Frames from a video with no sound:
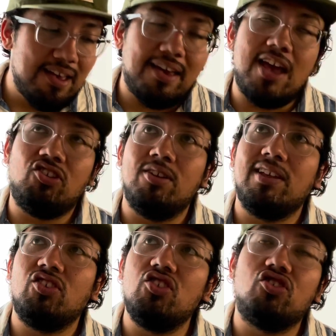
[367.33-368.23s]
And she notes that
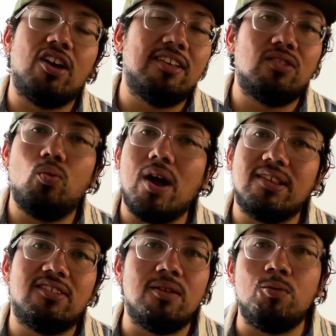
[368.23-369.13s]
she just
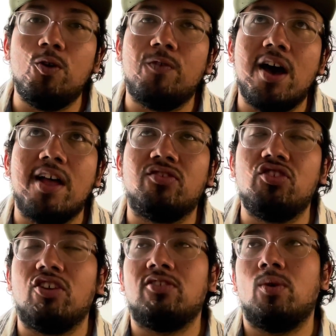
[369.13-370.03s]
wants to move on. She
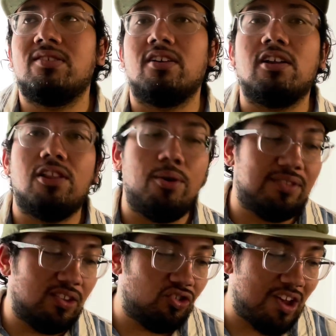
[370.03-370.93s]
just wants to close
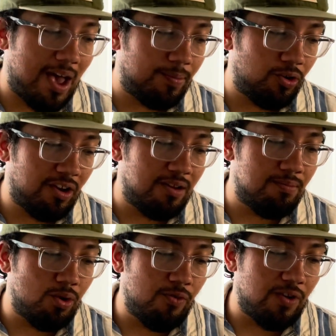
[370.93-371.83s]
this chapter and
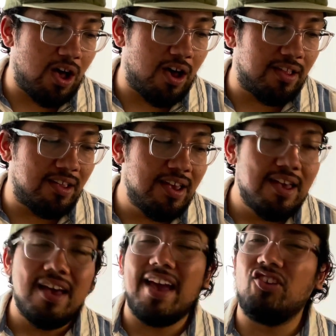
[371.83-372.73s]
move on.
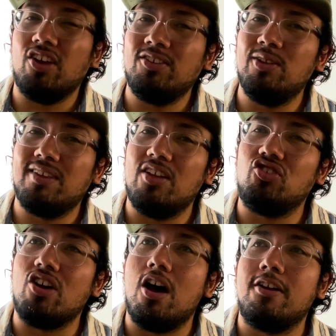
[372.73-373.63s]
And she also notes that
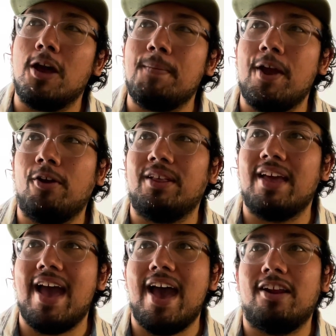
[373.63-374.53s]
John apparently
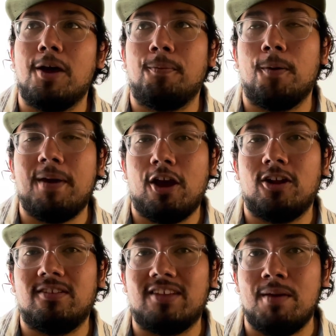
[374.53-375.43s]
had a
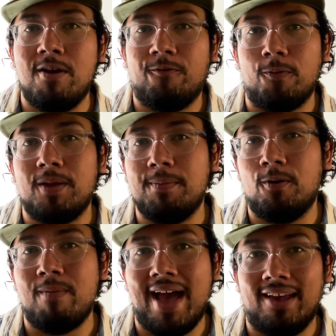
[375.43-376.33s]
prepared statement for People
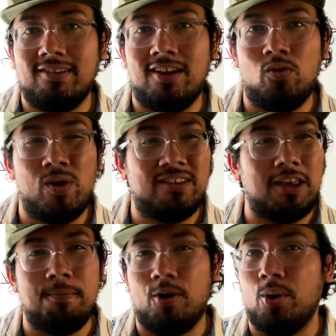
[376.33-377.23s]
magazine once they
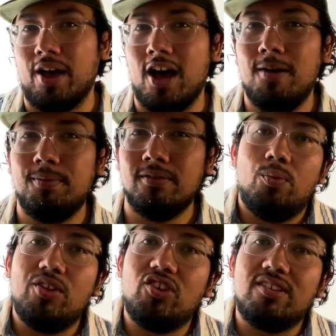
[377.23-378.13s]
broke up,
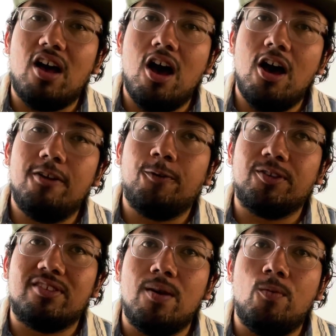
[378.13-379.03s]
which is odd for
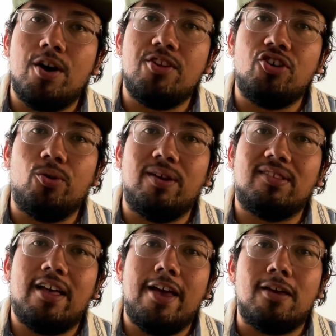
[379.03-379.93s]
someone who was
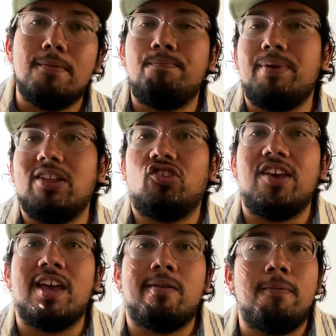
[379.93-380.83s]
like
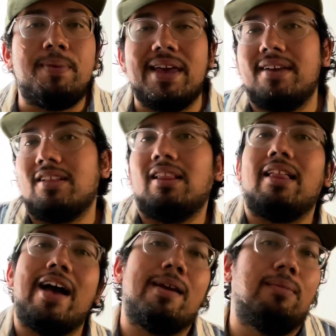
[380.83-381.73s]
bitching about being in the
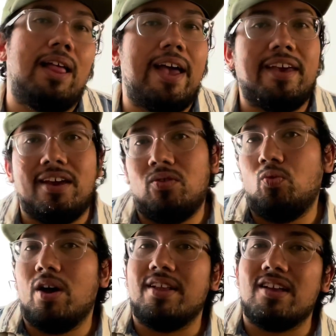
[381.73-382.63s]
limelight and
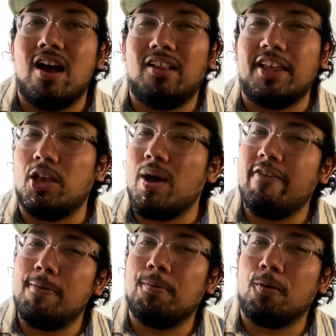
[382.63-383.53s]
whatnot. Like, you have
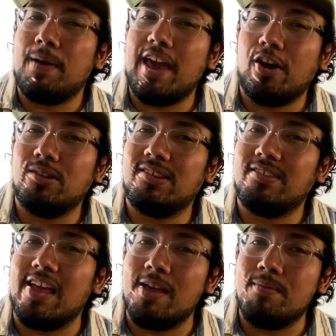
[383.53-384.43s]
a prepared
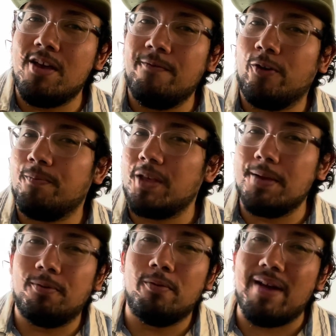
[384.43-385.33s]
statement for
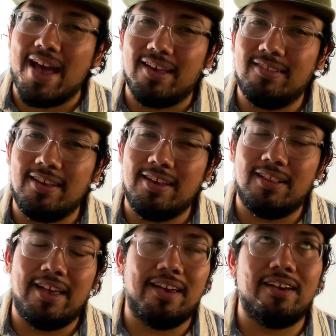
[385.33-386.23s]
People magazine,
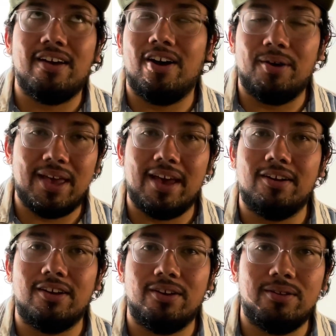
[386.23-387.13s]
like, okay,
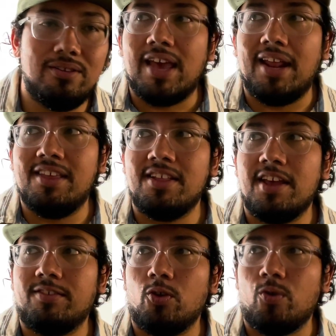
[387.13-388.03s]
dude. Katie then
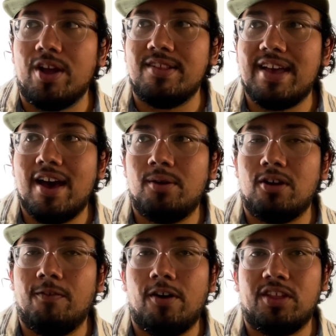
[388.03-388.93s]
gives a rundown
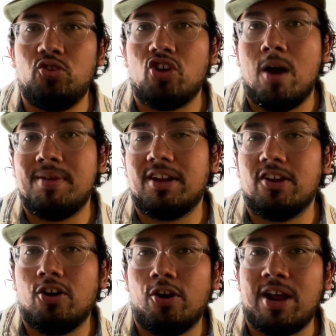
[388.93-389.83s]
of all the drama that
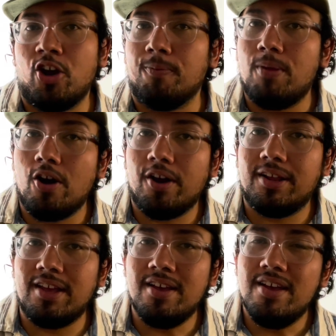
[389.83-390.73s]
occurred at her
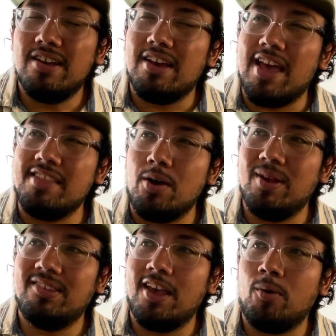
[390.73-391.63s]
party. And then we
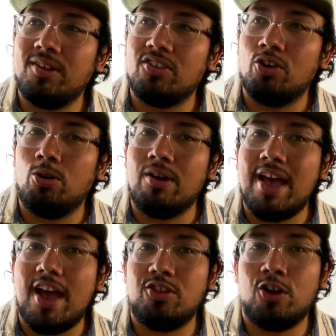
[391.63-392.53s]
segue to the whole
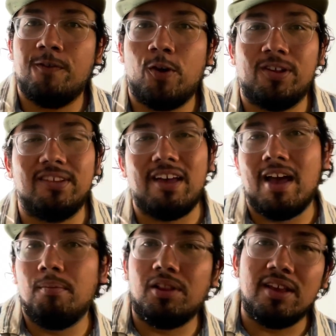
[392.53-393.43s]
Heather versus
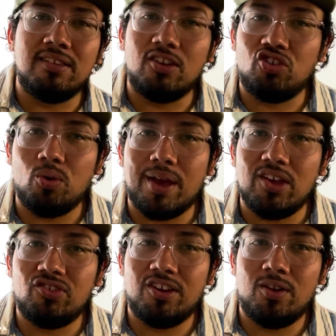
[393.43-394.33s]
Emily
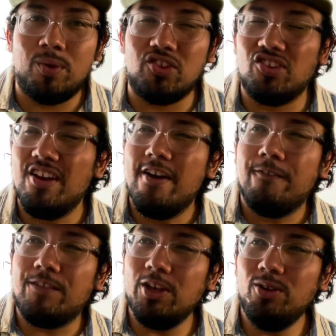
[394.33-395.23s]
situation, which
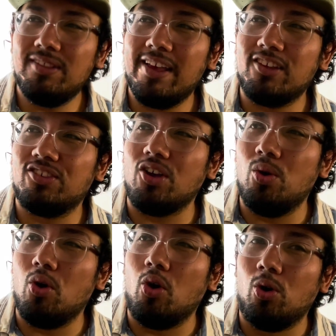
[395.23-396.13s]
feels like
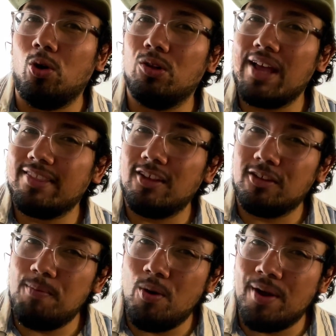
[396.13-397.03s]
so old at this
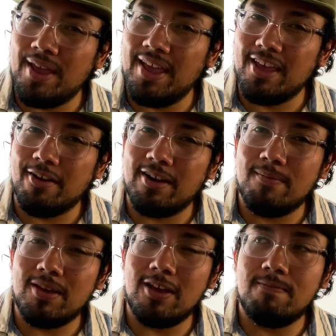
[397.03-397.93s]
point, you know what I
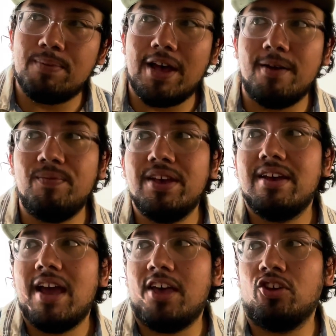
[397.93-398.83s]
mean? But
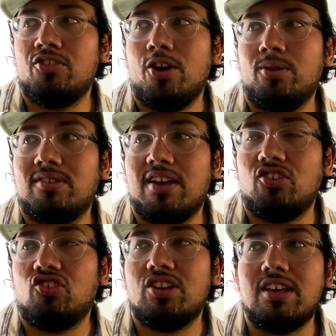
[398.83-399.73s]
Heather notes that
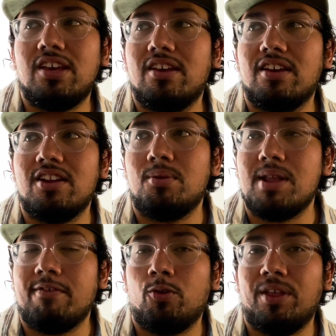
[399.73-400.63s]
she, you know,
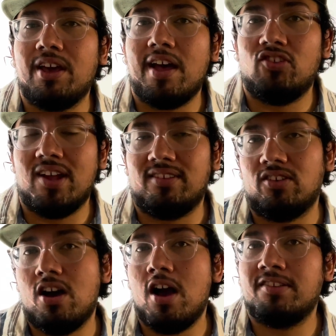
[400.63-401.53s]
never really got a chance to
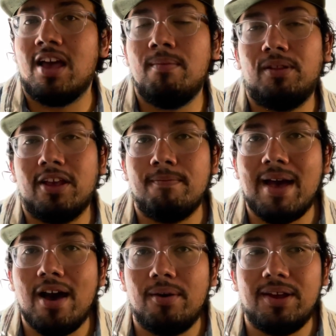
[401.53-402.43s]
talk to Emily
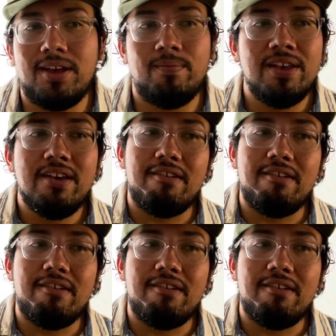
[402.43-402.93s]
about it.